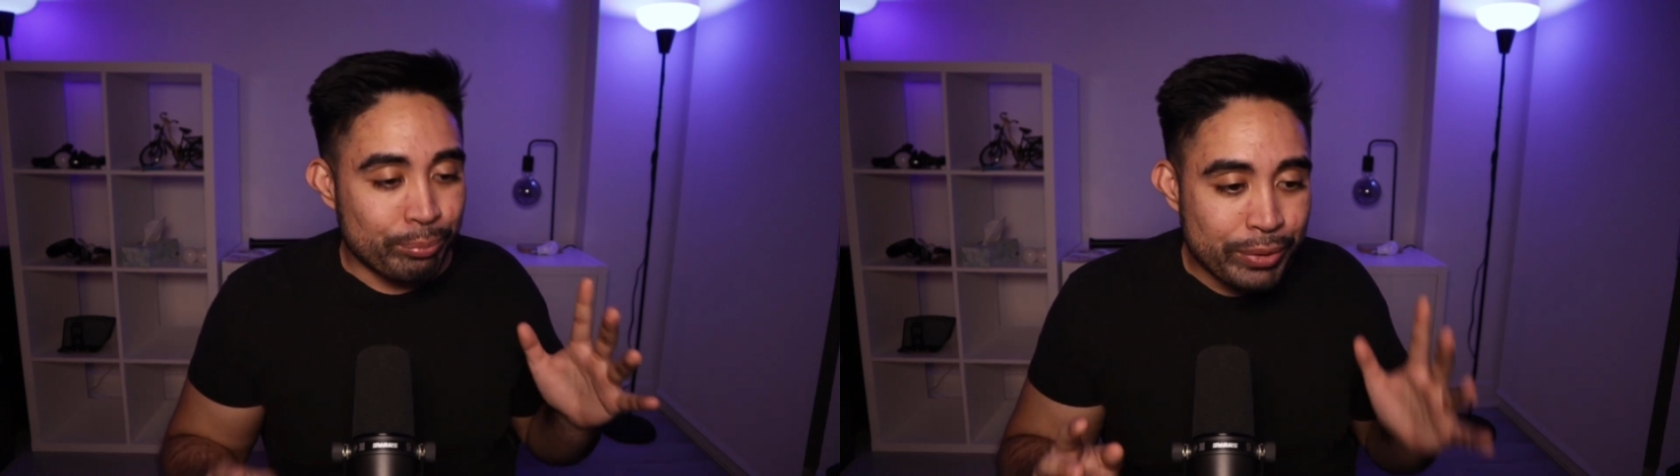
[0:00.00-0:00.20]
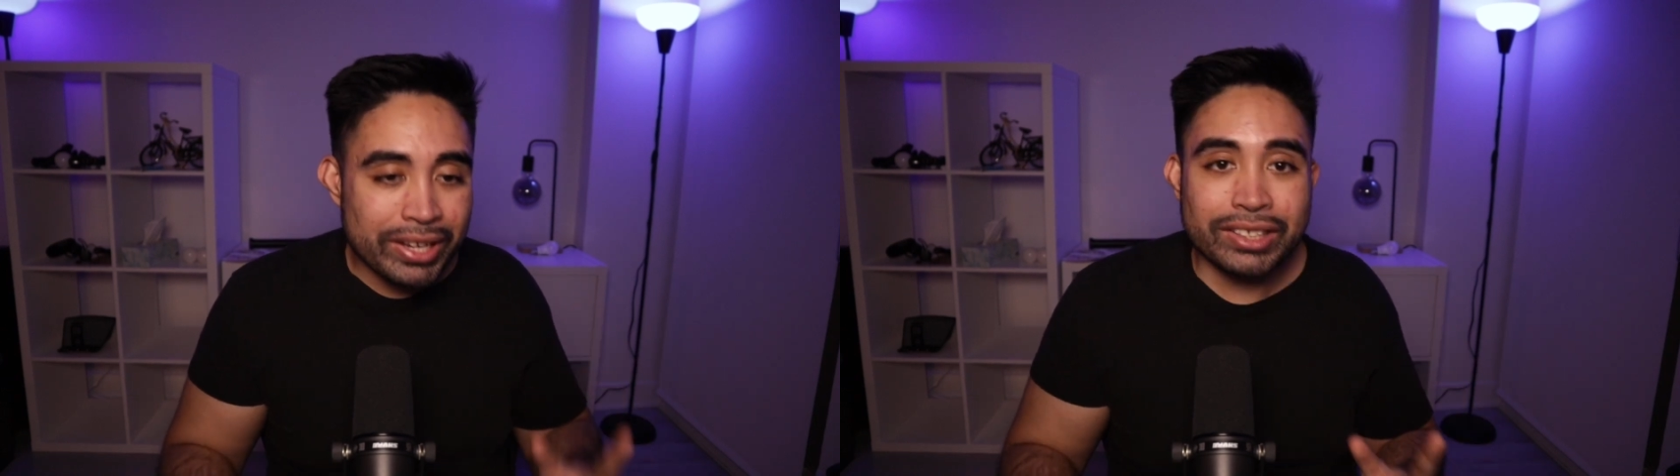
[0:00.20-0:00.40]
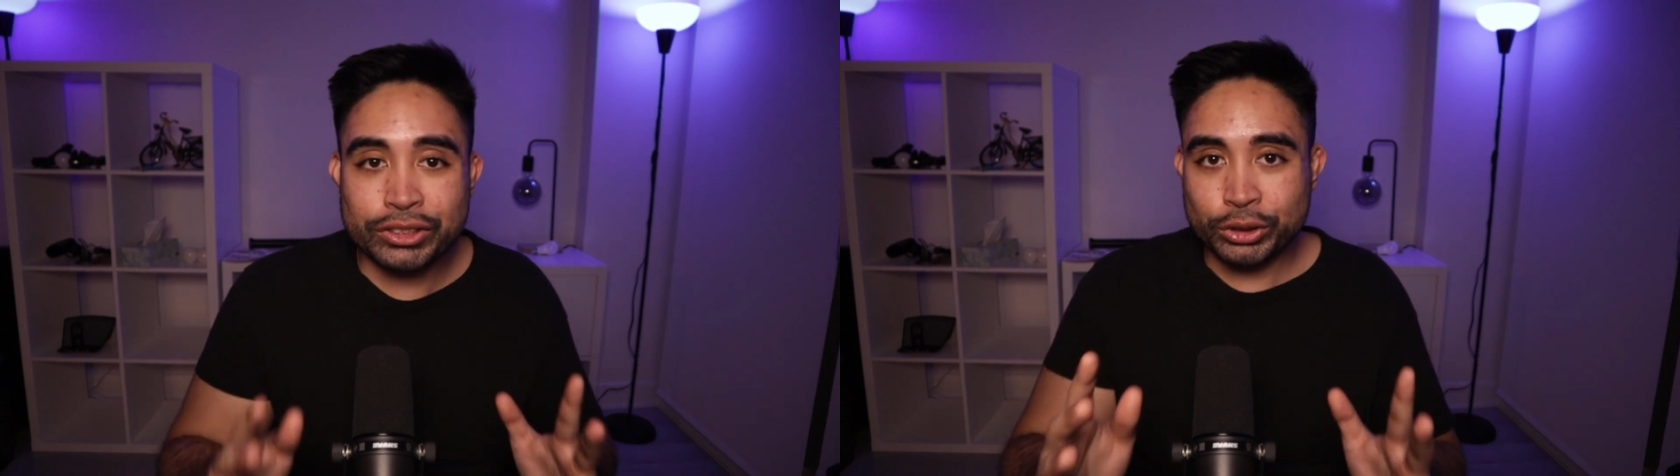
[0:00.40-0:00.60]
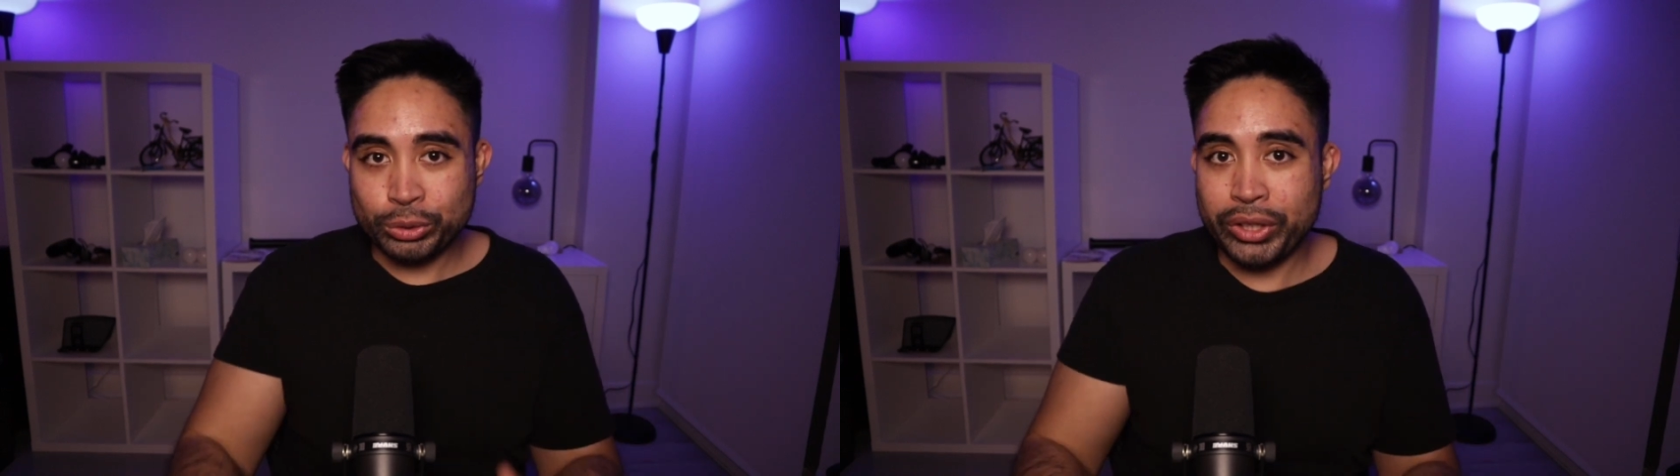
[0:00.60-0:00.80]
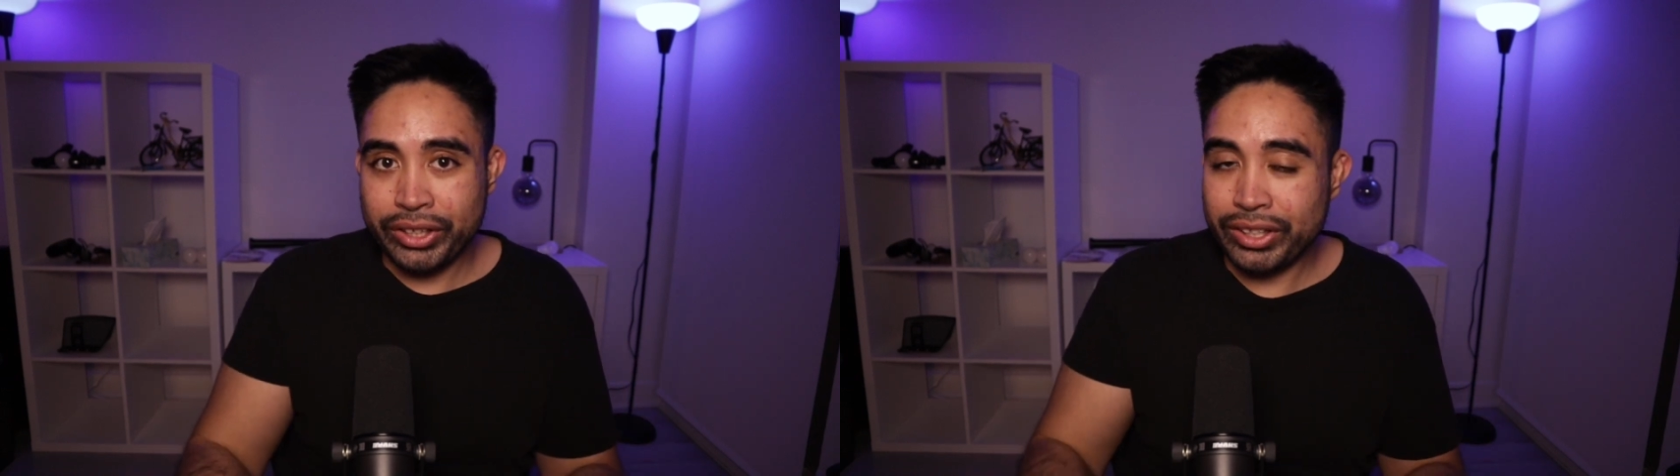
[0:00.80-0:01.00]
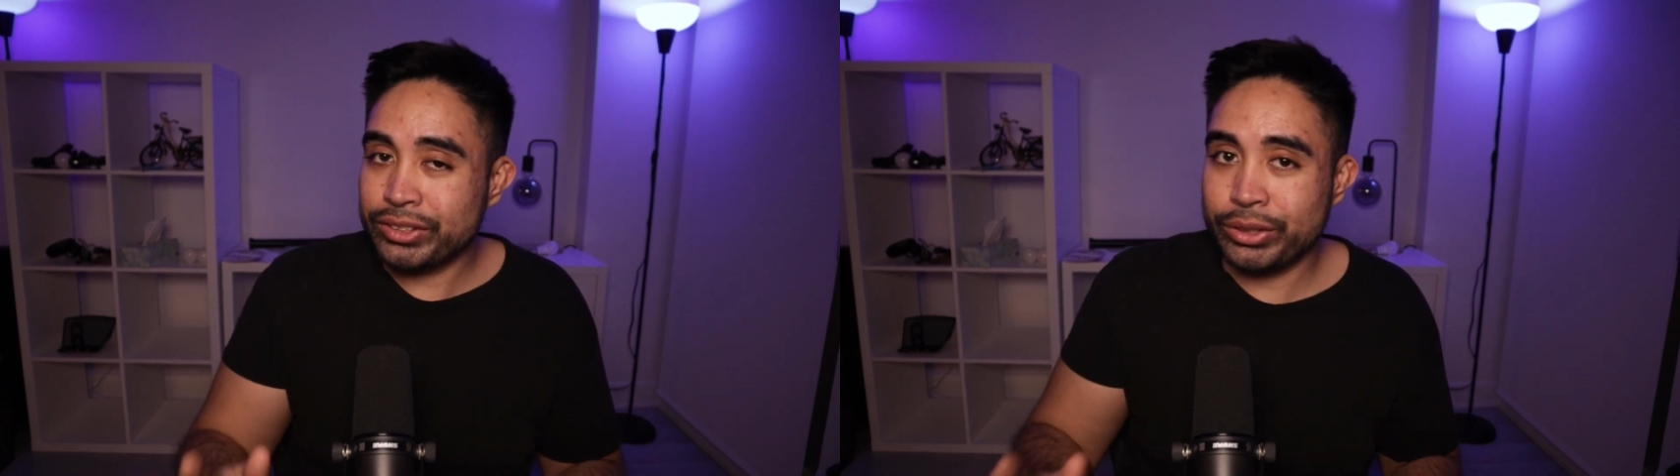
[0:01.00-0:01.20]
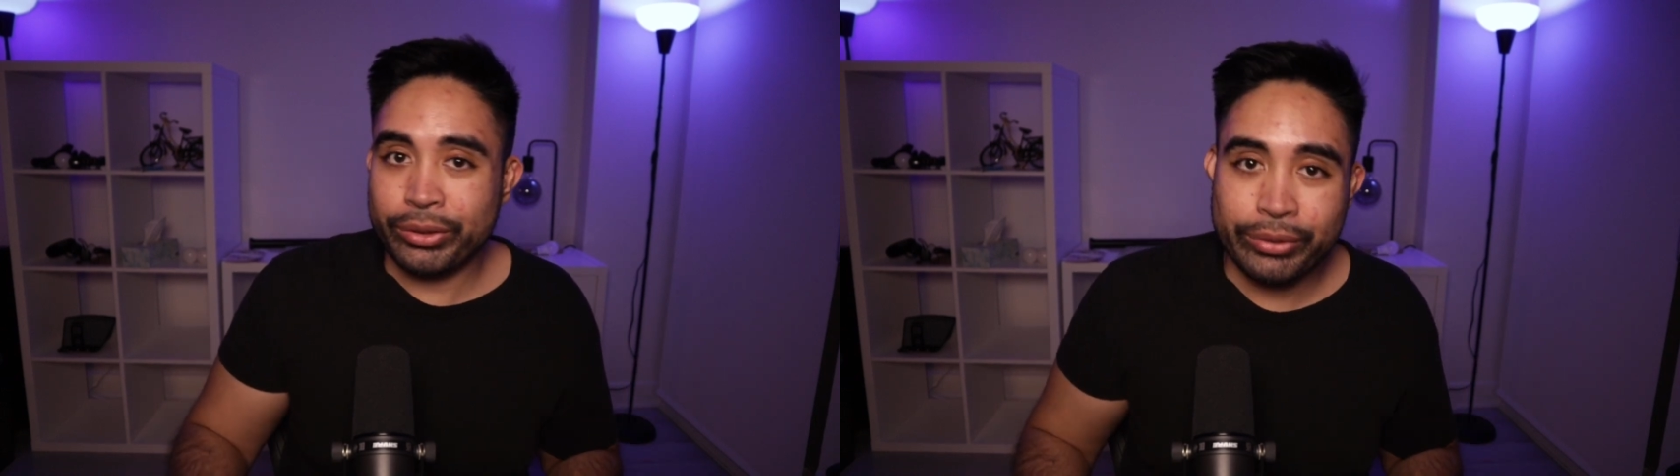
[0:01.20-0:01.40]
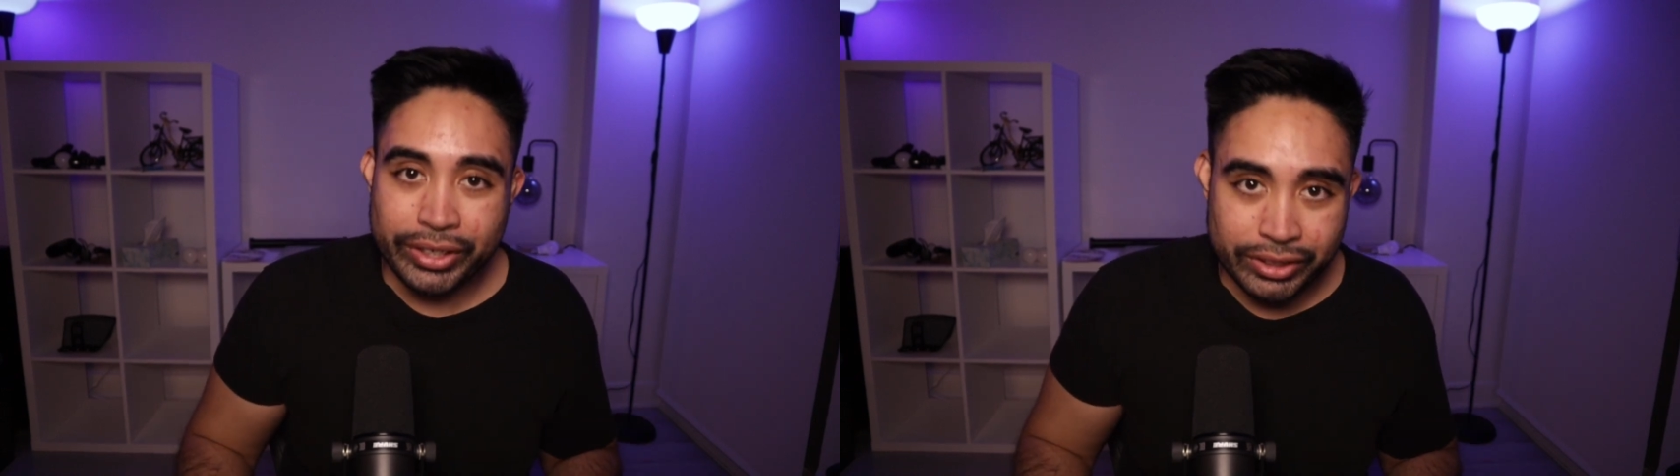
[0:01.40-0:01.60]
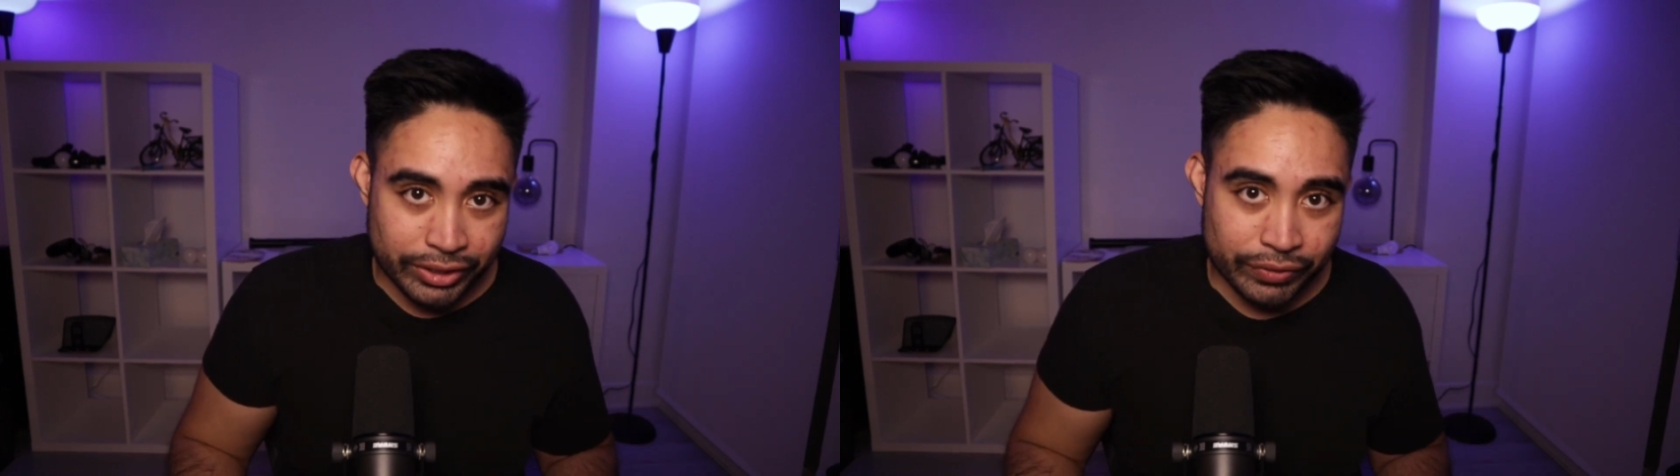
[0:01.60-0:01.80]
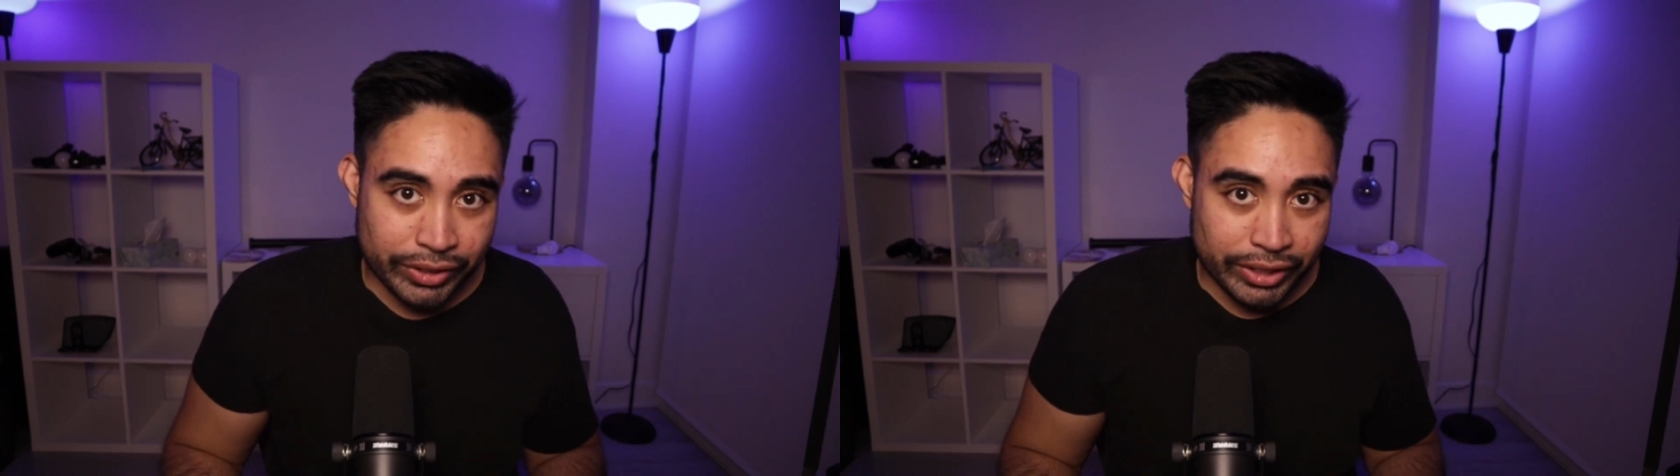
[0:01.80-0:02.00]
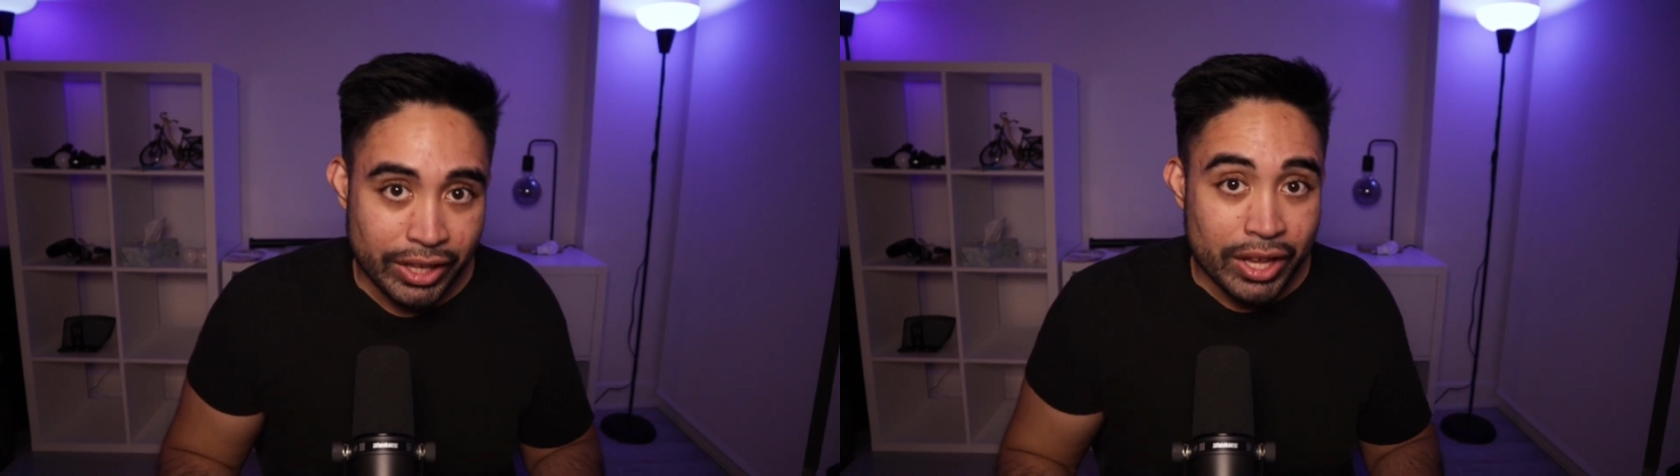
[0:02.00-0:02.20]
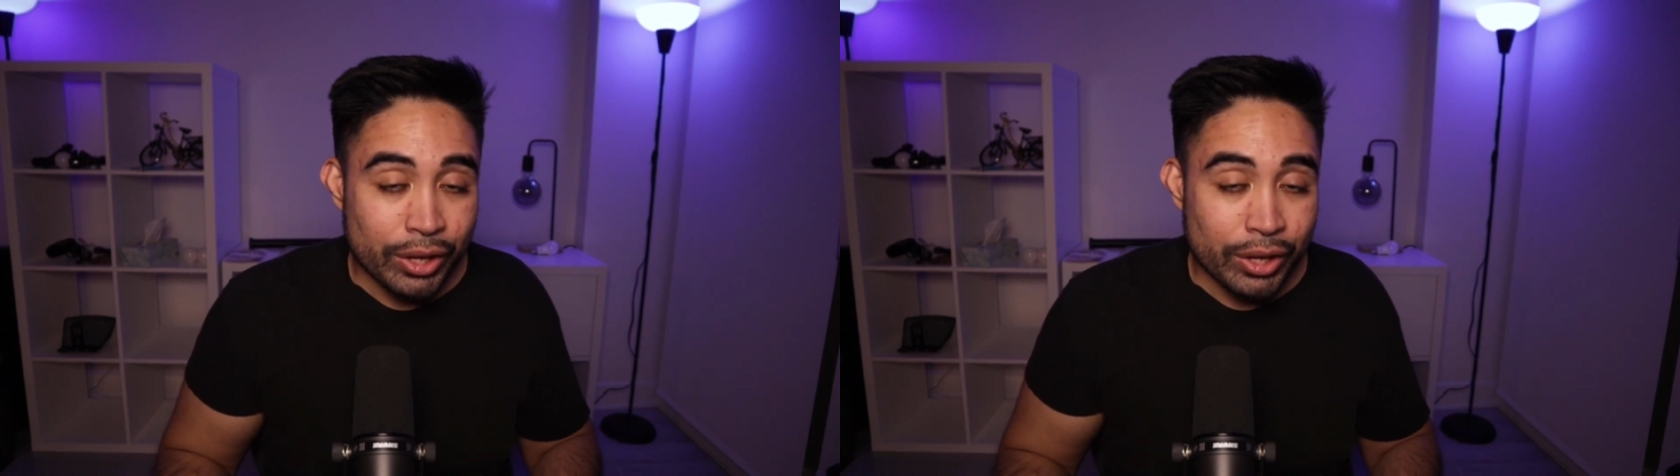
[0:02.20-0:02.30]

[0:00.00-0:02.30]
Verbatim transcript: biggest strength is your creativity.